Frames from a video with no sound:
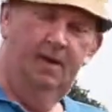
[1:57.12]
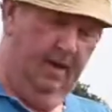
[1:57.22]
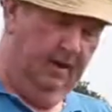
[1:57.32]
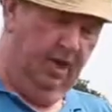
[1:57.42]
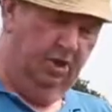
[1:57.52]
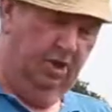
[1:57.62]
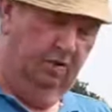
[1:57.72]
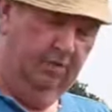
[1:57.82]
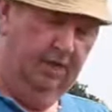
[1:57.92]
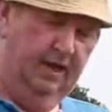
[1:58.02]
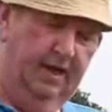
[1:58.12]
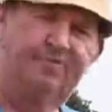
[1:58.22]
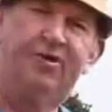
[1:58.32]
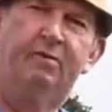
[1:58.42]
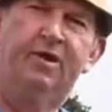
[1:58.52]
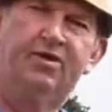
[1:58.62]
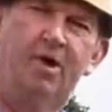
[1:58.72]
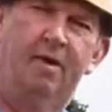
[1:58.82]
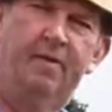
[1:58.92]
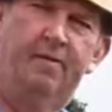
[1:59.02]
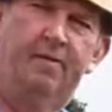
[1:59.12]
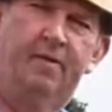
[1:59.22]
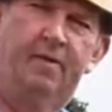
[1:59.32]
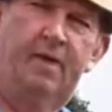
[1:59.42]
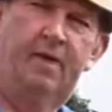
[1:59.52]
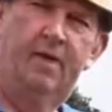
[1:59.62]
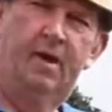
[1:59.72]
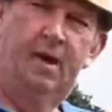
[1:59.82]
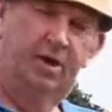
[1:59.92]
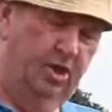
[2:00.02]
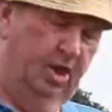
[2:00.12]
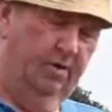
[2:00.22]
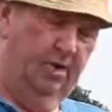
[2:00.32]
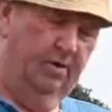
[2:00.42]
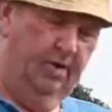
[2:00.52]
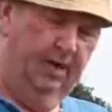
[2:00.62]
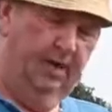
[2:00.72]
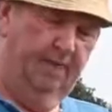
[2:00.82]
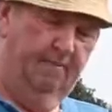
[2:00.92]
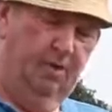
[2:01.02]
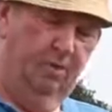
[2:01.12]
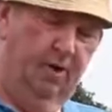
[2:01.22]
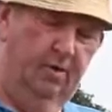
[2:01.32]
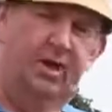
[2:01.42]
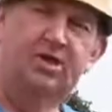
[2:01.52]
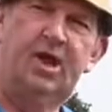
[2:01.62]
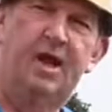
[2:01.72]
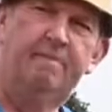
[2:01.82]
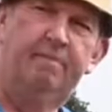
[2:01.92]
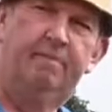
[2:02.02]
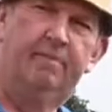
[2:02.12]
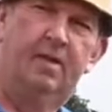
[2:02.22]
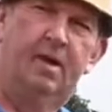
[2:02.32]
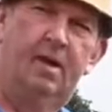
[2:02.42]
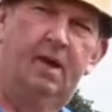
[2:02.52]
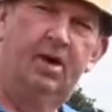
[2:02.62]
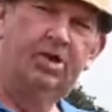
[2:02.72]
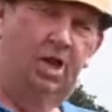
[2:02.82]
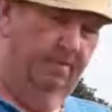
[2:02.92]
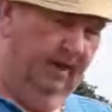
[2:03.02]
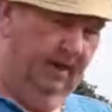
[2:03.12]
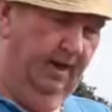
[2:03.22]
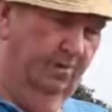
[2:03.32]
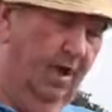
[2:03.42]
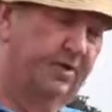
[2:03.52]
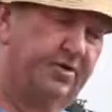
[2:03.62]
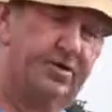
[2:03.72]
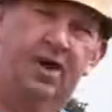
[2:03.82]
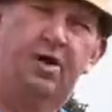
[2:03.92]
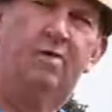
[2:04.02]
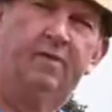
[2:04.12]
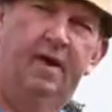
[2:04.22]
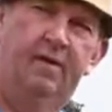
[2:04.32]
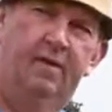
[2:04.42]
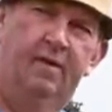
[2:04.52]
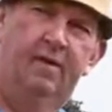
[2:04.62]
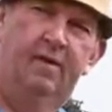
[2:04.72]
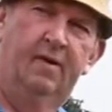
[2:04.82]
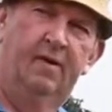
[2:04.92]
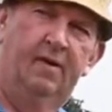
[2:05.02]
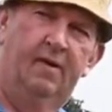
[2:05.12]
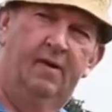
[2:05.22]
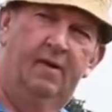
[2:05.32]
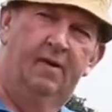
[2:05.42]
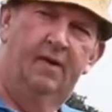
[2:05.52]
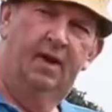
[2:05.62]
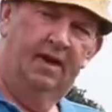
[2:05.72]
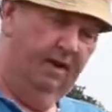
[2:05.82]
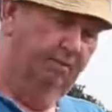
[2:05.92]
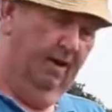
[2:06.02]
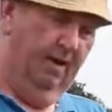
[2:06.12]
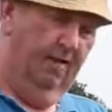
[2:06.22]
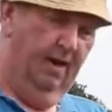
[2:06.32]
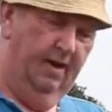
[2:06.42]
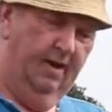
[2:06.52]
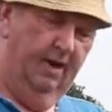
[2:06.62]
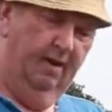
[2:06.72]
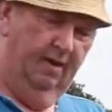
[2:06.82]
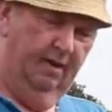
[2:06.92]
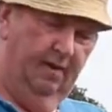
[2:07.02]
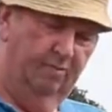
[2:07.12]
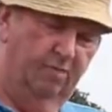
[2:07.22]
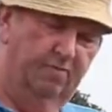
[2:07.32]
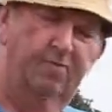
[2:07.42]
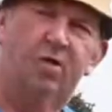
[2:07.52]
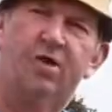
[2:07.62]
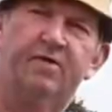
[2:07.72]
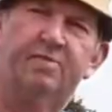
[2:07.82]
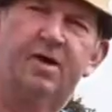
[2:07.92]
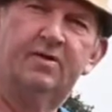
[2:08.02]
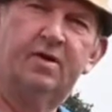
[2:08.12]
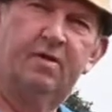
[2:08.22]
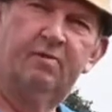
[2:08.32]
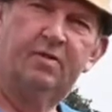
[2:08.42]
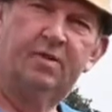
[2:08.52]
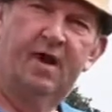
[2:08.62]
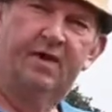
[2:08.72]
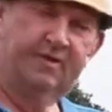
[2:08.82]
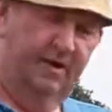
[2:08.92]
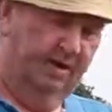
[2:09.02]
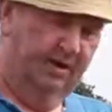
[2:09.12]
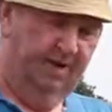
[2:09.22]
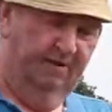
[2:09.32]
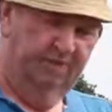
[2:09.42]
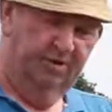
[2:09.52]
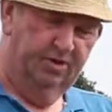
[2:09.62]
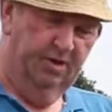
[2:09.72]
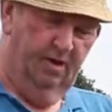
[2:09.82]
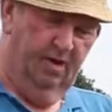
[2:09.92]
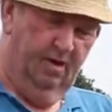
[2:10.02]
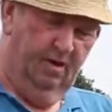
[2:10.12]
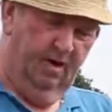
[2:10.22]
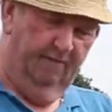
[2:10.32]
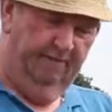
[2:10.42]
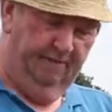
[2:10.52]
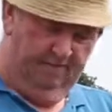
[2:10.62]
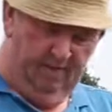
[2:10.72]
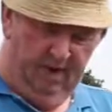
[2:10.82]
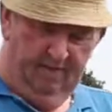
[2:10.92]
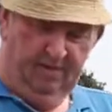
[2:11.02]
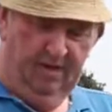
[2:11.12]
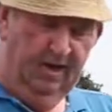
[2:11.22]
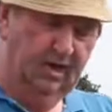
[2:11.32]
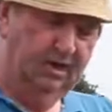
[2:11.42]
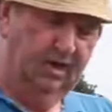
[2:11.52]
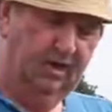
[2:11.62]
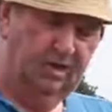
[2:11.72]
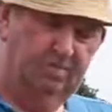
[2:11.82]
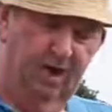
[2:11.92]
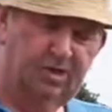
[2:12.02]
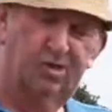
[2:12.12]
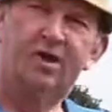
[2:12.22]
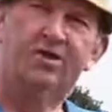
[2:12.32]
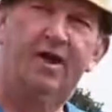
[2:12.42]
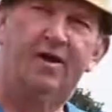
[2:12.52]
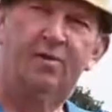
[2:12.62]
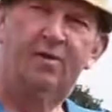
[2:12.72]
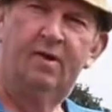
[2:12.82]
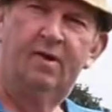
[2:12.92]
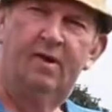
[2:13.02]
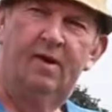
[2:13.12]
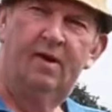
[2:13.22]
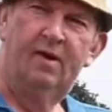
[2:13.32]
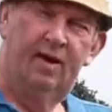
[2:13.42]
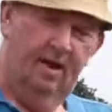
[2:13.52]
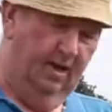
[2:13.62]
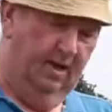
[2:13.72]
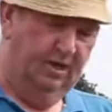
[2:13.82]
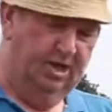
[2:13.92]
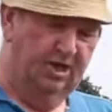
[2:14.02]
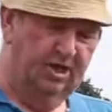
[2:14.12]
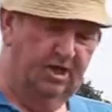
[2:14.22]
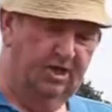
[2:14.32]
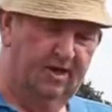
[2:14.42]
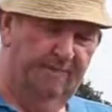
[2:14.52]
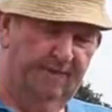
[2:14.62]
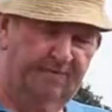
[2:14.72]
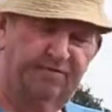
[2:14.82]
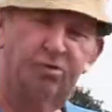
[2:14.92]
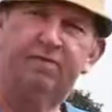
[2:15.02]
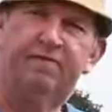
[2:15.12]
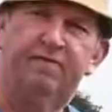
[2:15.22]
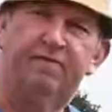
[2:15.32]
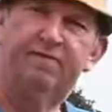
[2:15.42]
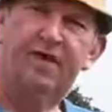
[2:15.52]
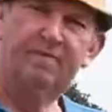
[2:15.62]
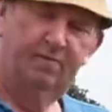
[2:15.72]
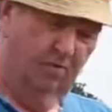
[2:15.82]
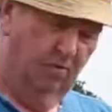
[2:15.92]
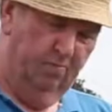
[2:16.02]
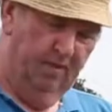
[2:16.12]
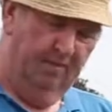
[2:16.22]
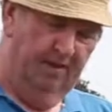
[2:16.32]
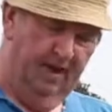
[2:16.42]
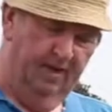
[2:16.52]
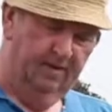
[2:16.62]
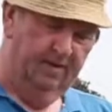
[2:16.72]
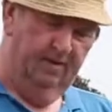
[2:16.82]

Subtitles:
and she was digging them 3 weeks ago, and she'll be done digging them now in a week's time, and be digging the ones that's not covered. And that's why they're able to dig a month before us, because they're covered with the plastic, and that's the difference. If mine will be only little small skrills there now, and you can see the size of them is good, fine, good big potatoes.